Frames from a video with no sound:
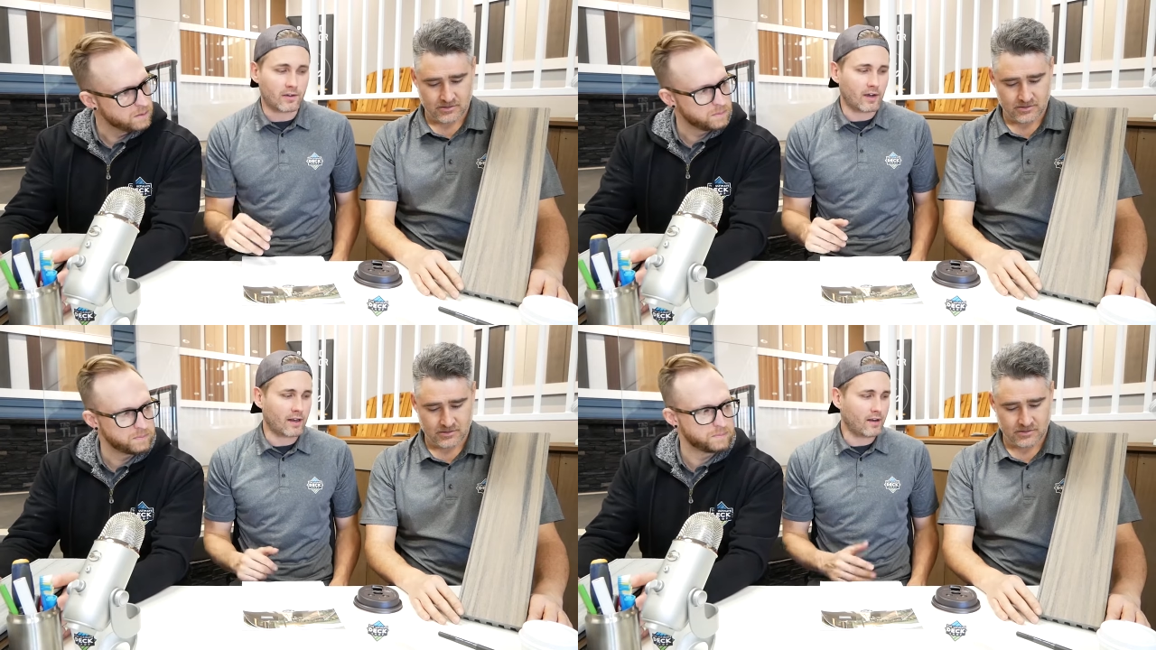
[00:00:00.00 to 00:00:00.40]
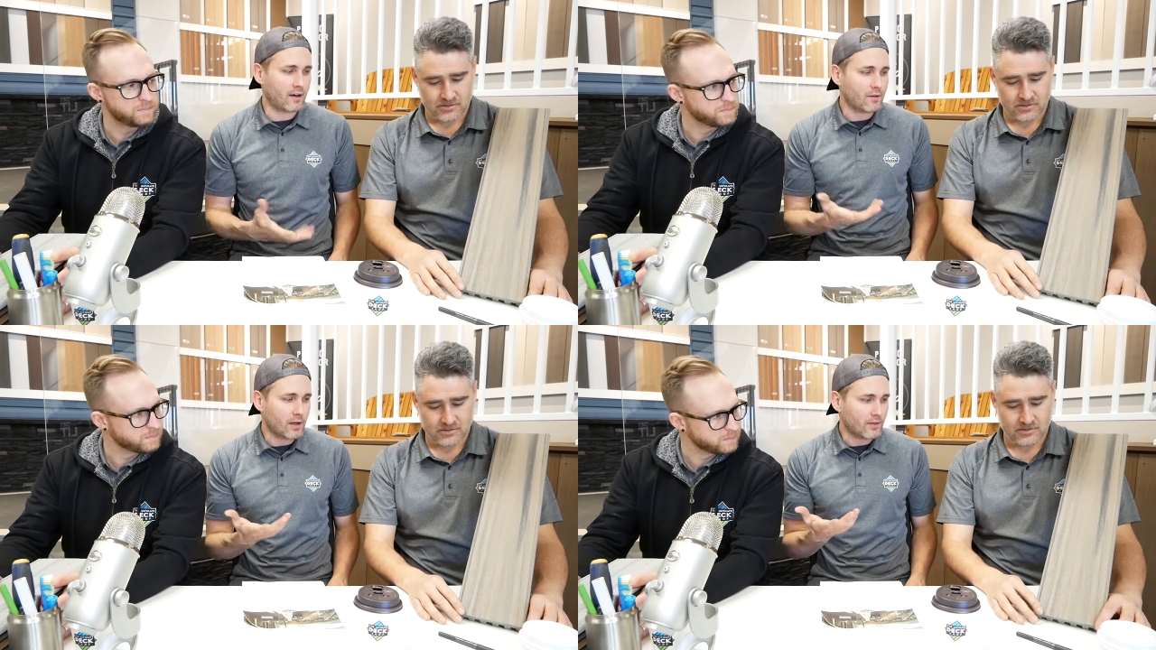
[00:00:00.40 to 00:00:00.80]
Speaker 1: It's I, I
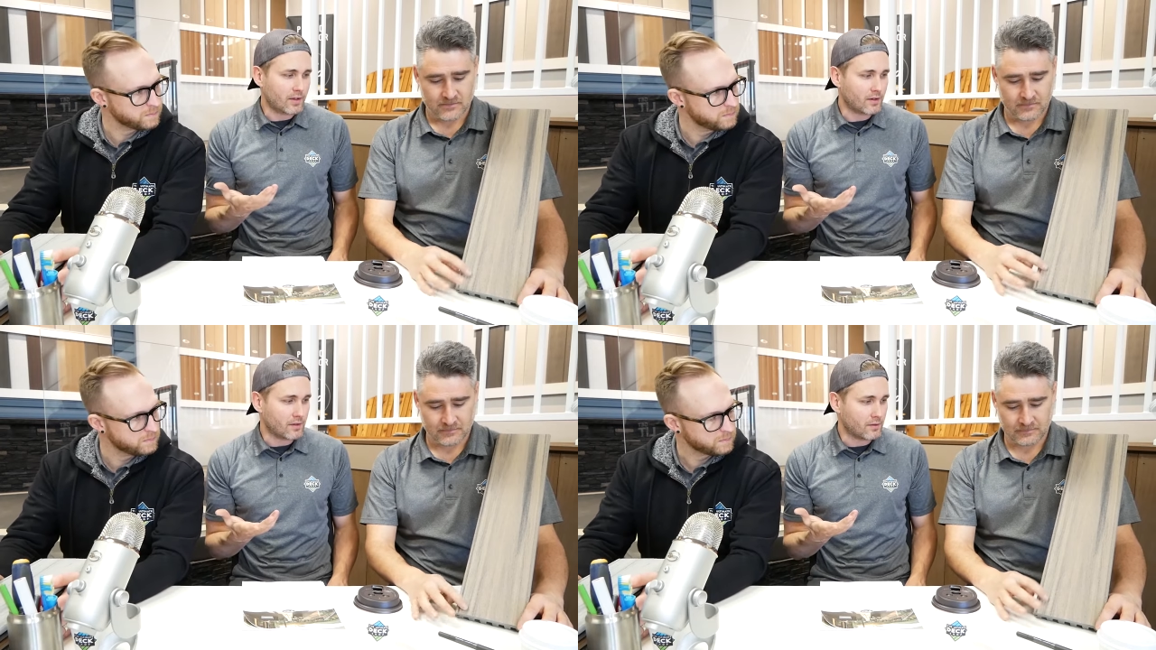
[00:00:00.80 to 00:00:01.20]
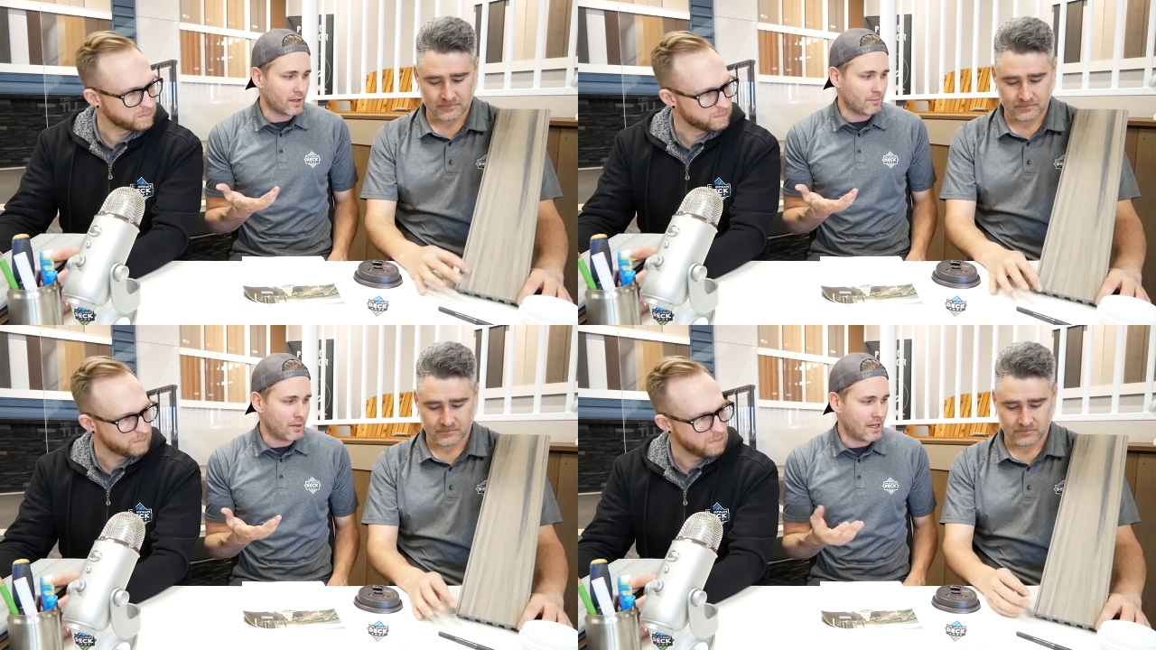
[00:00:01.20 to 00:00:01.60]
don't know how it's gonna do.
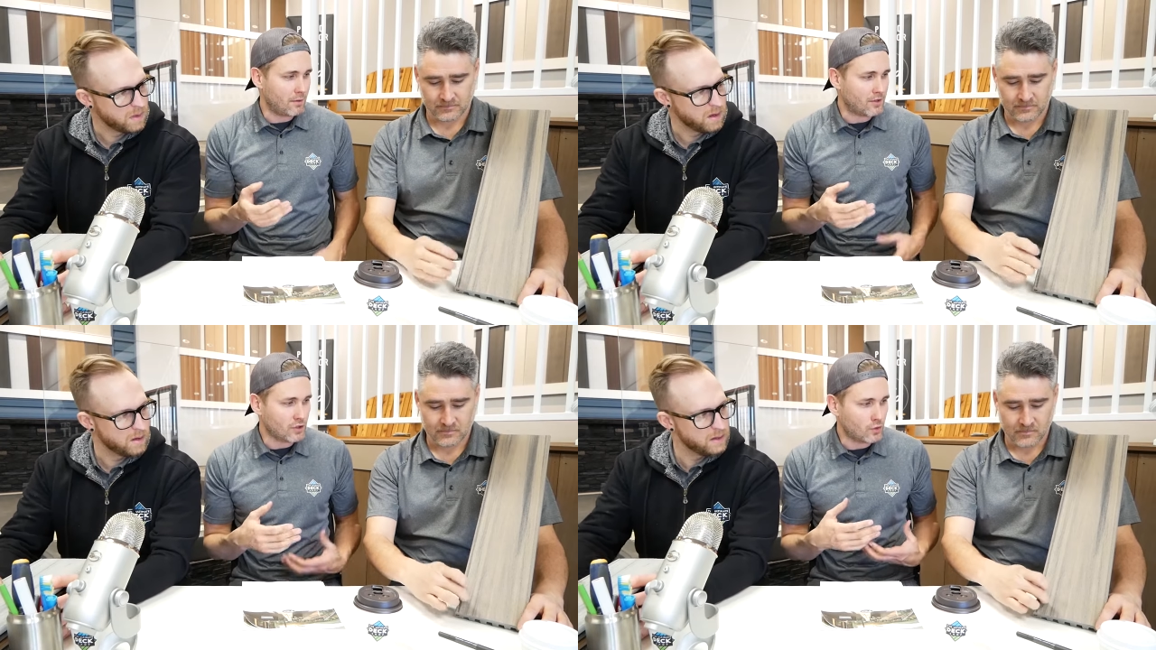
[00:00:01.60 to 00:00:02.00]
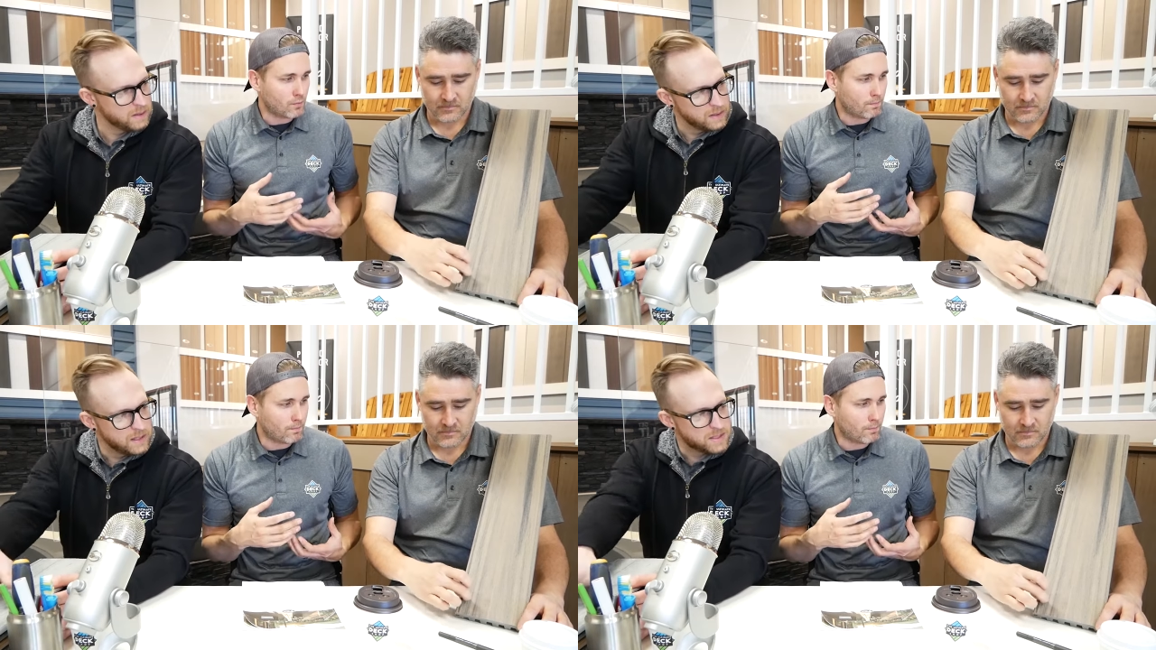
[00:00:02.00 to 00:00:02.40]
It may be too.